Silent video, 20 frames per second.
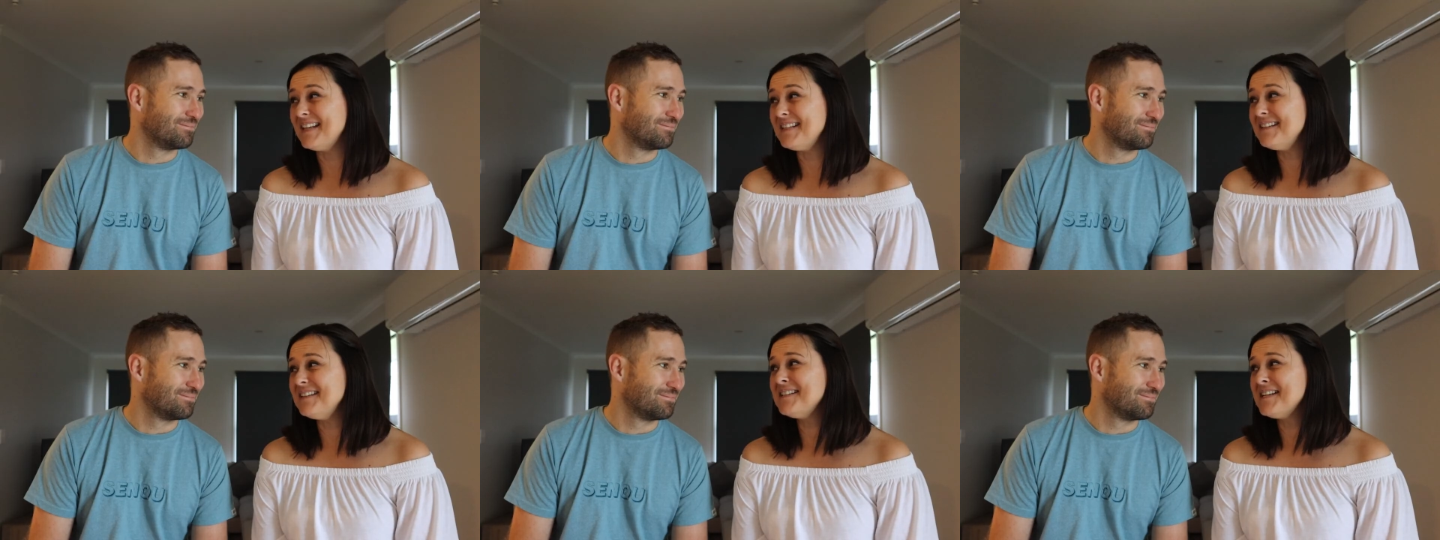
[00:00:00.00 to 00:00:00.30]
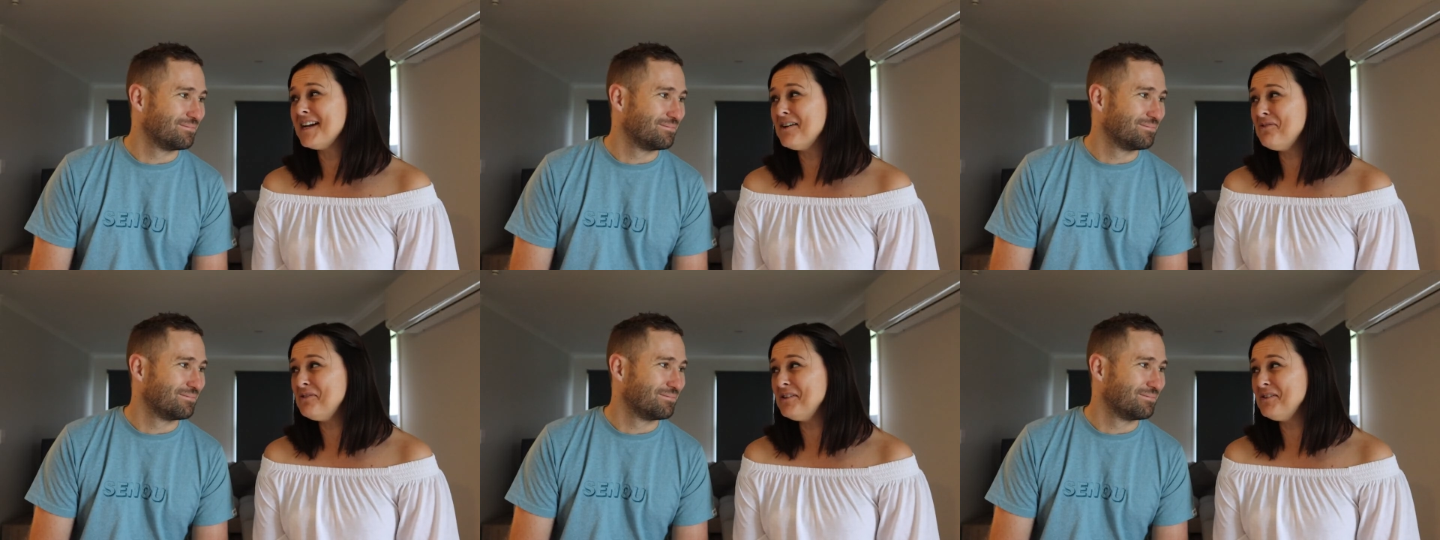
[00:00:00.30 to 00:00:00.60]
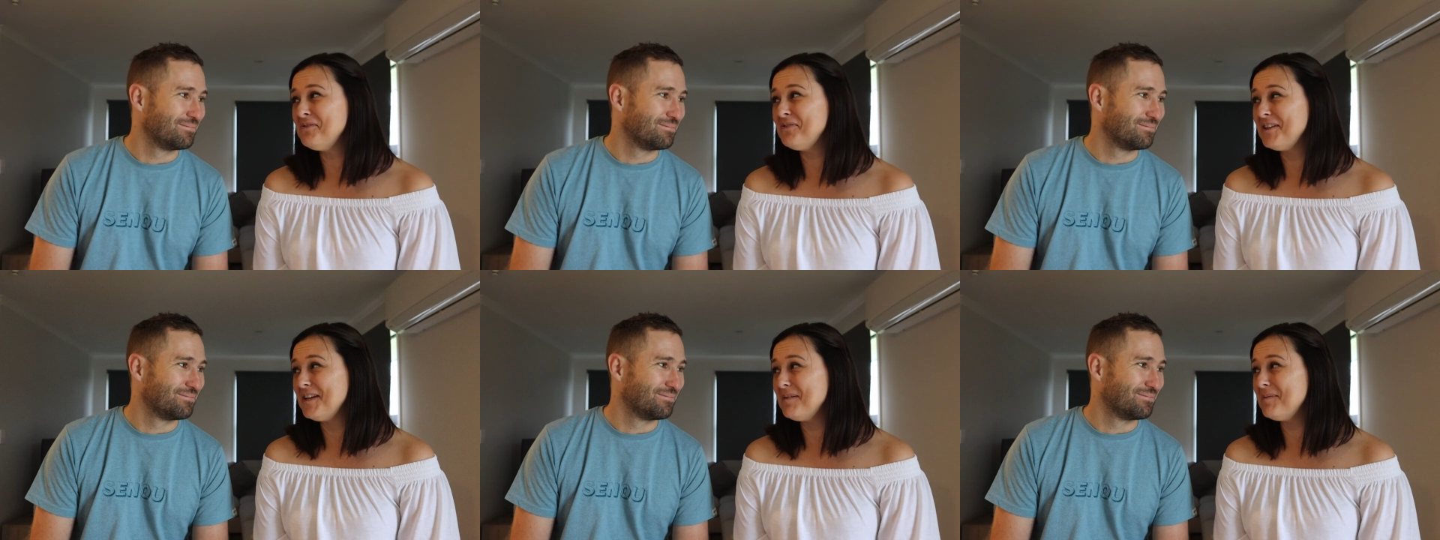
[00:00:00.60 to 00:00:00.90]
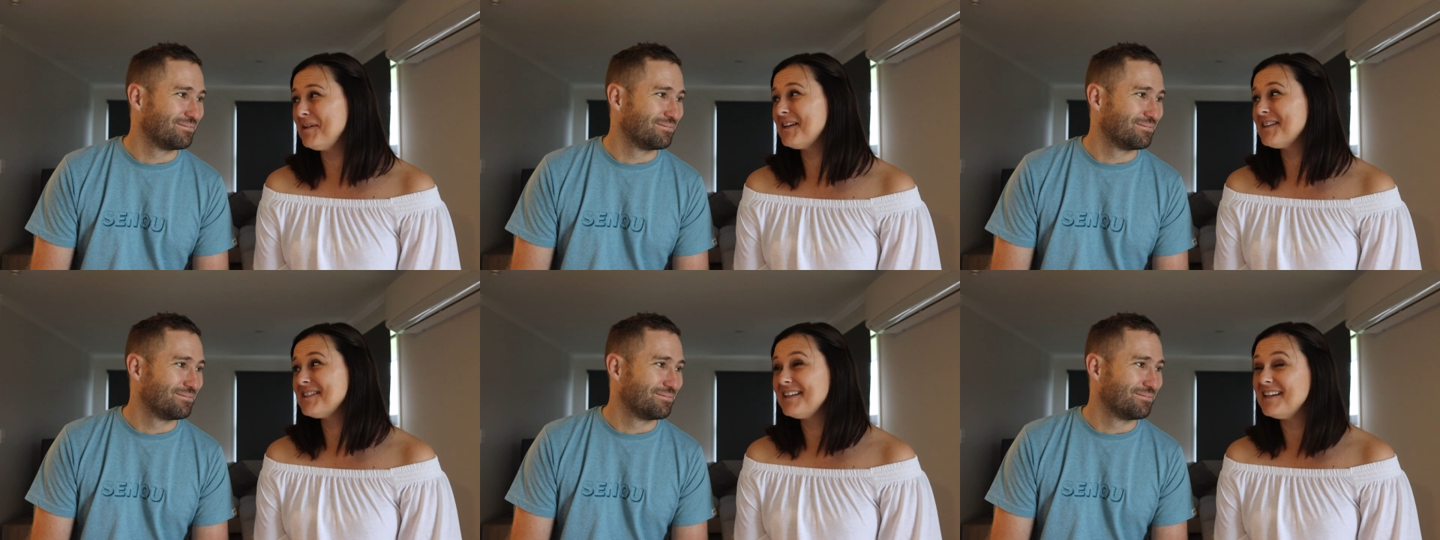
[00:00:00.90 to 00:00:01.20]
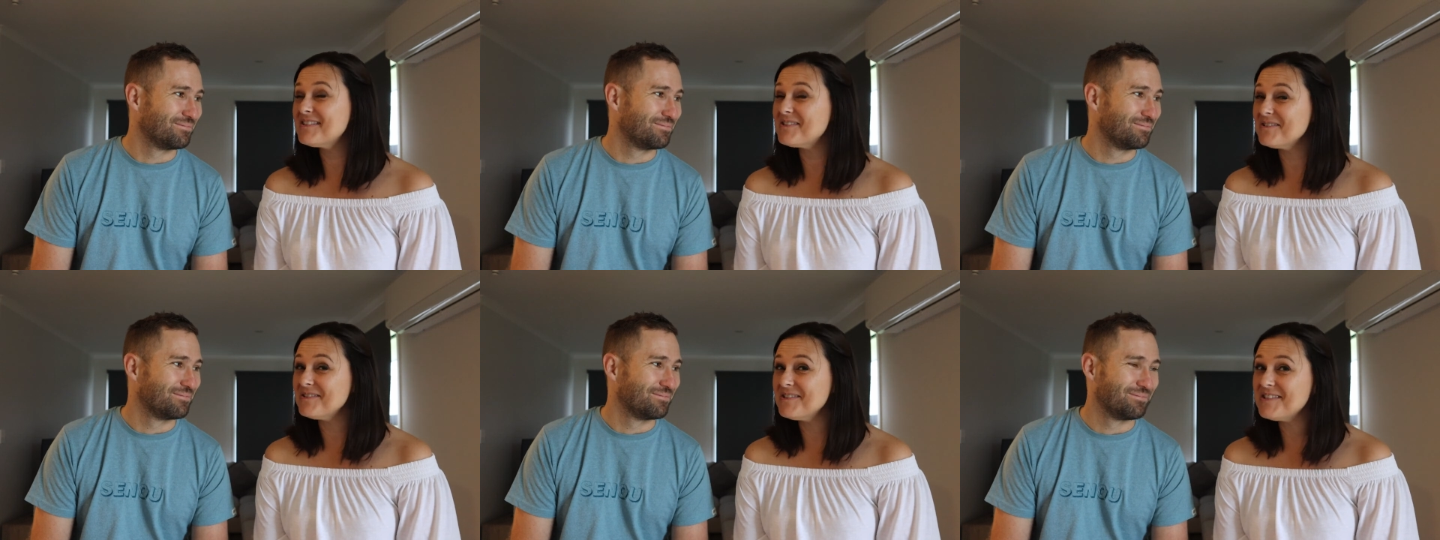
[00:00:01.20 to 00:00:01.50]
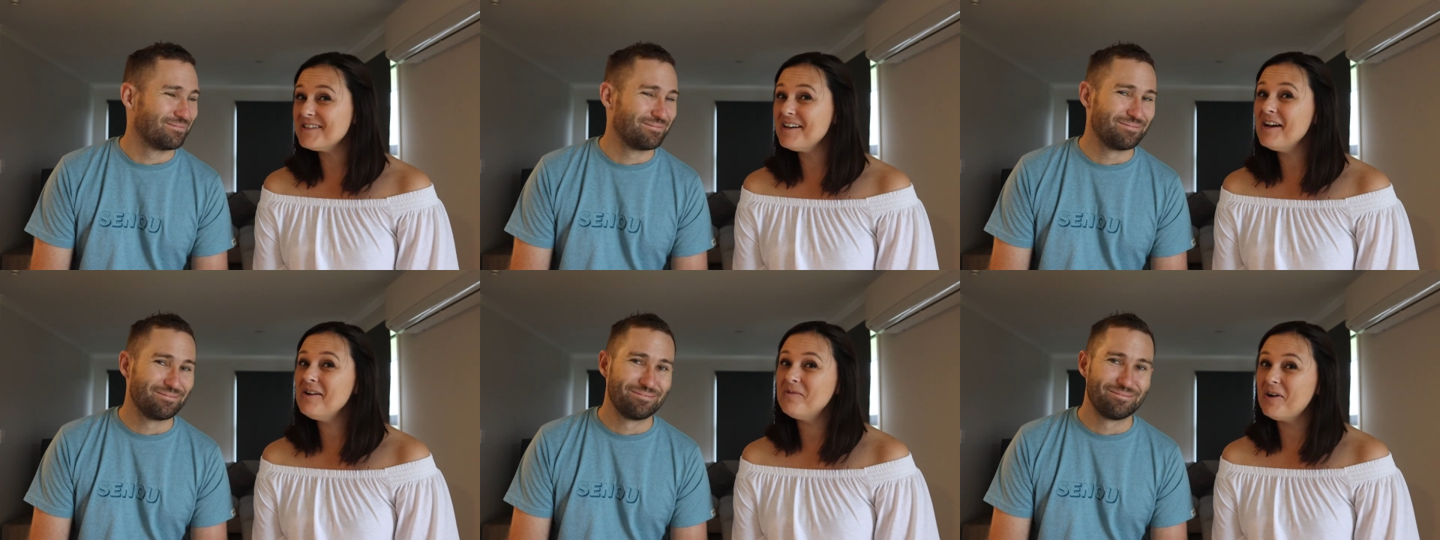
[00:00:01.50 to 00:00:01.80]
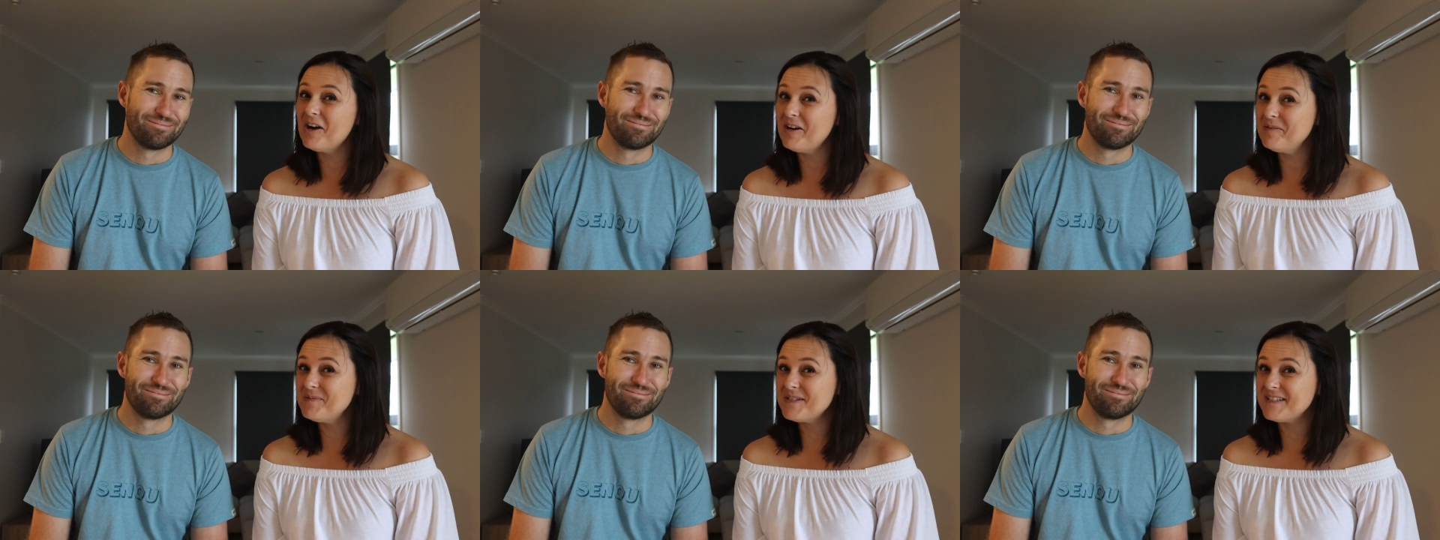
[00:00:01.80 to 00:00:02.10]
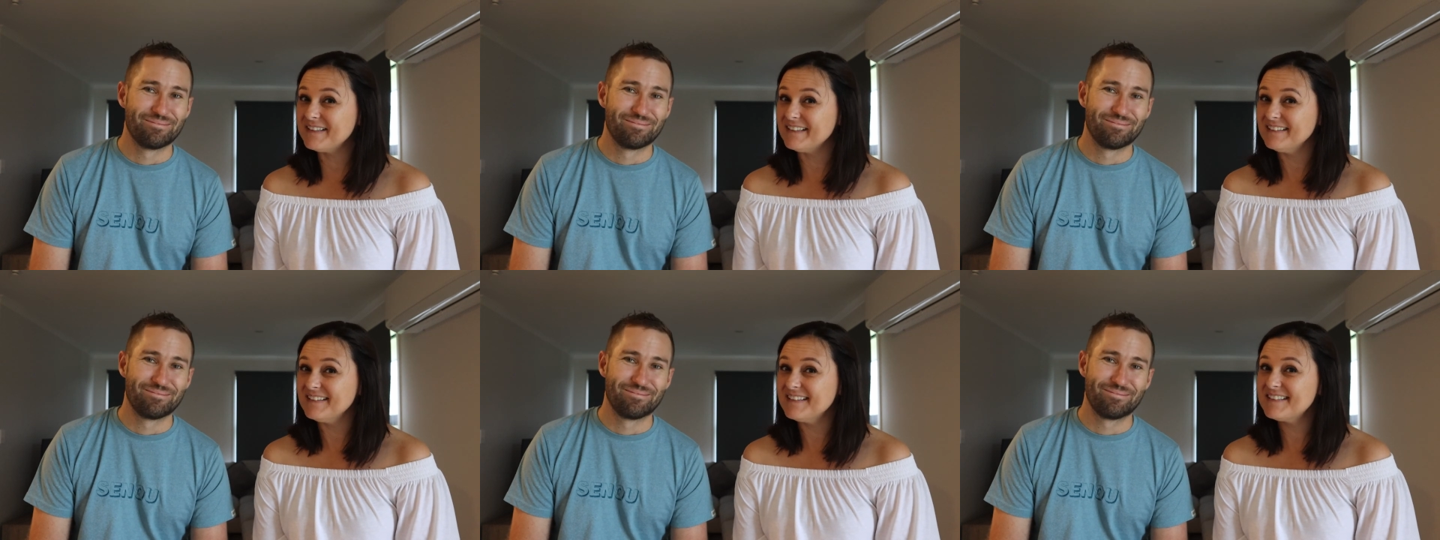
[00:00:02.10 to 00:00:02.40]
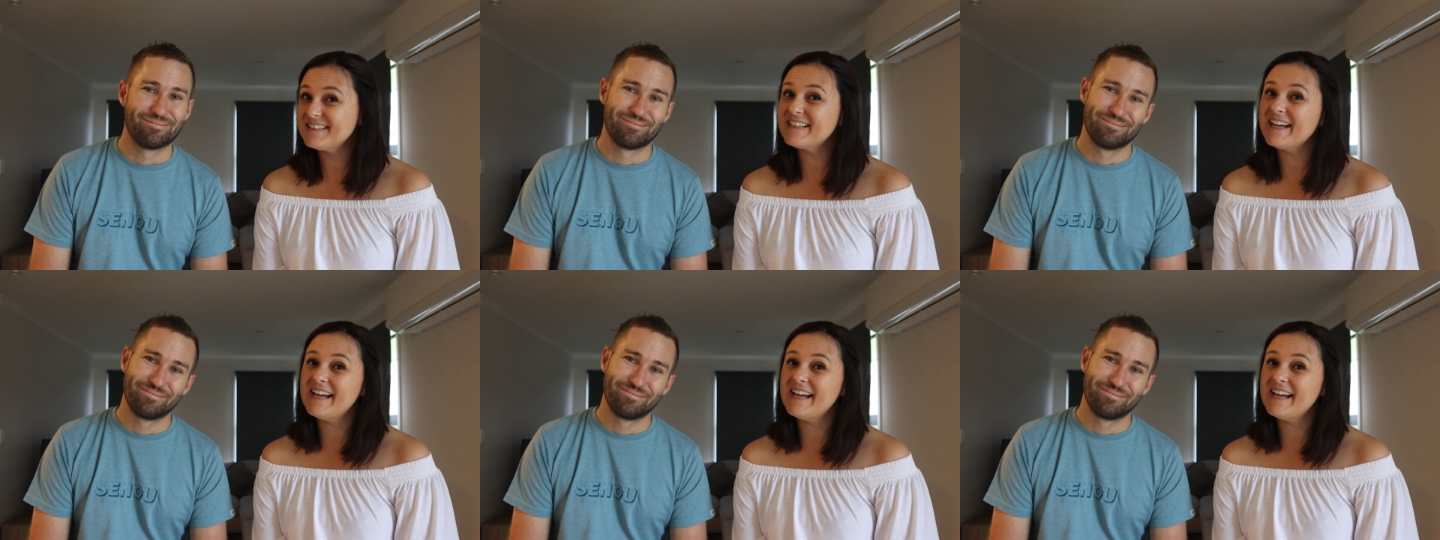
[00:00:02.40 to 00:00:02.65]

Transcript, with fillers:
Speaker 1: That's a tough one for you because there's also a Robson's